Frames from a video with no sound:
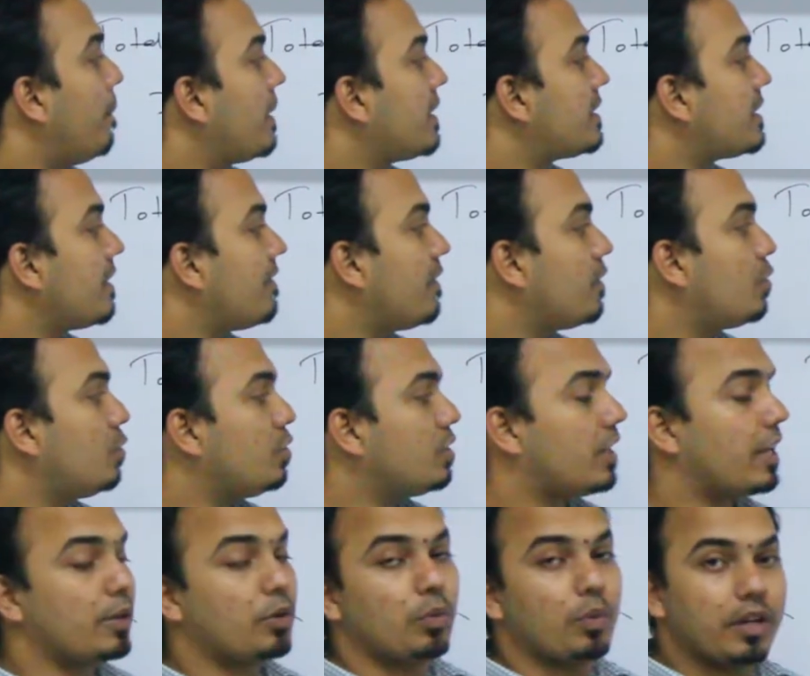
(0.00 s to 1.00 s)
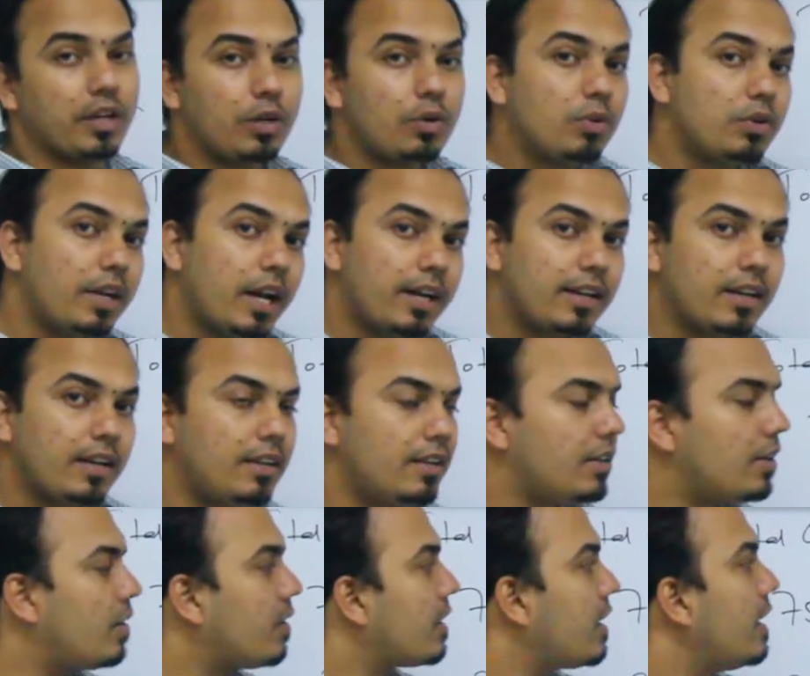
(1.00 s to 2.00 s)
But someone who is like very good at
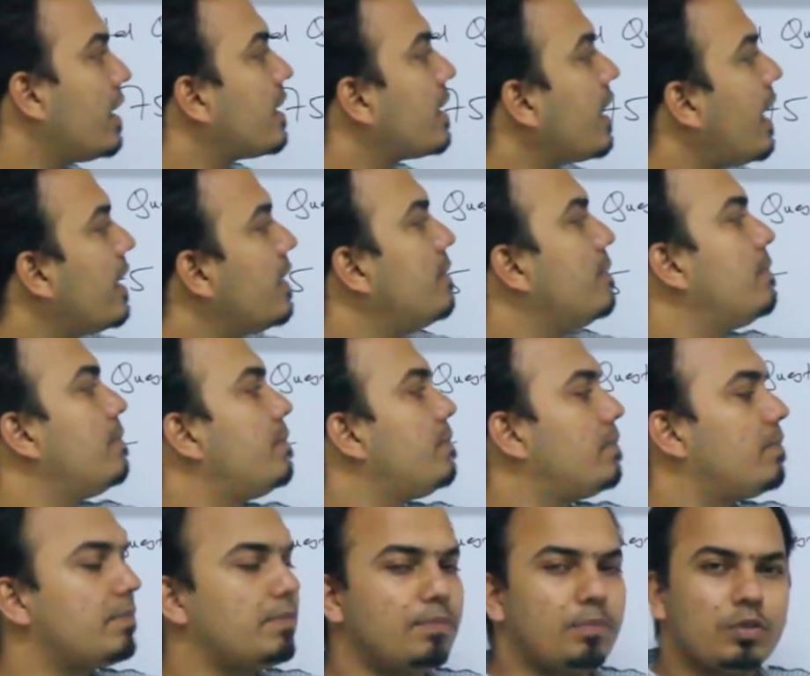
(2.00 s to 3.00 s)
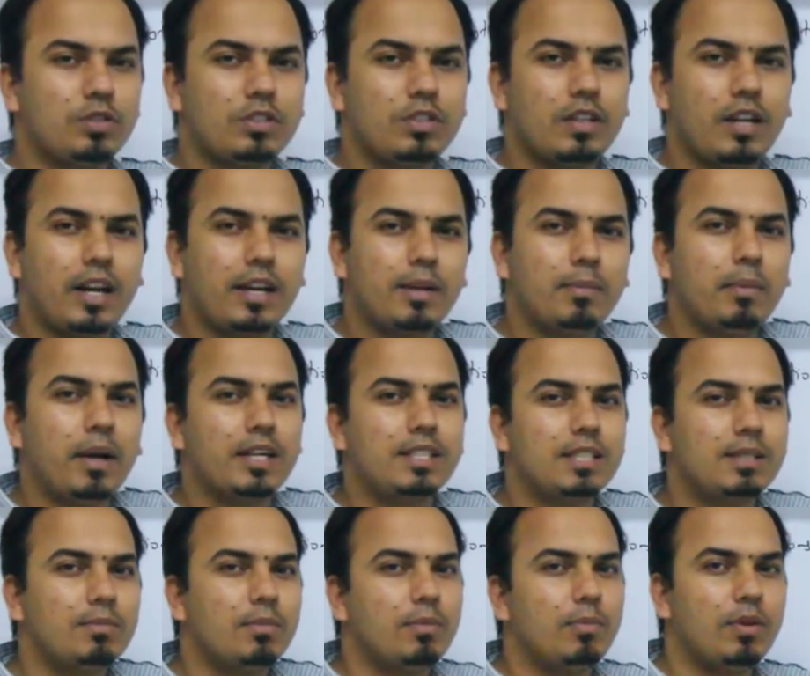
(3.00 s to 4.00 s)
it, okay, can push at a
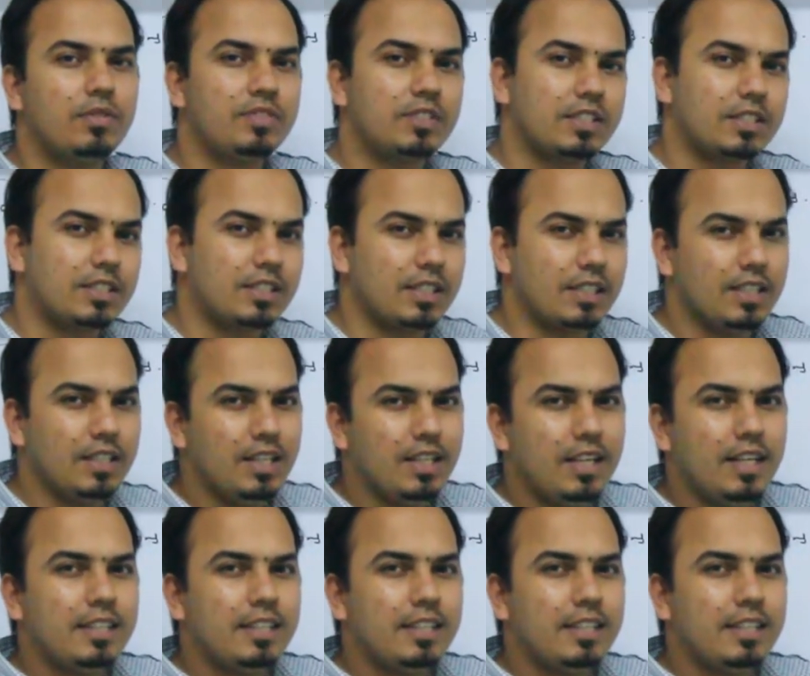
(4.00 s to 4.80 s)
maximum of 60.